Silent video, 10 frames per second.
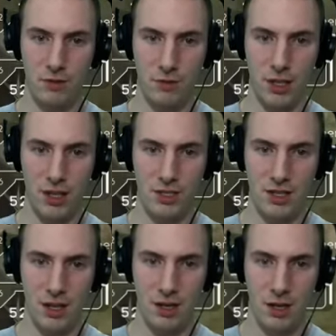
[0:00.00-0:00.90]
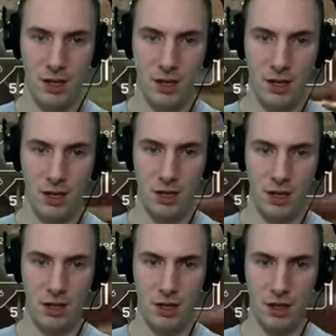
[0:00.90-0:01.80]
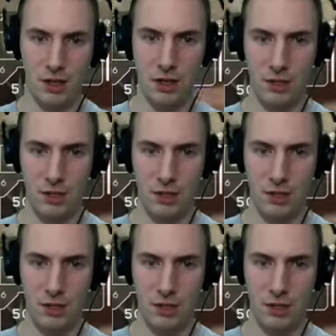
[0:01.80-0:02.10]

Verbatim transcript: abilities there. Oh,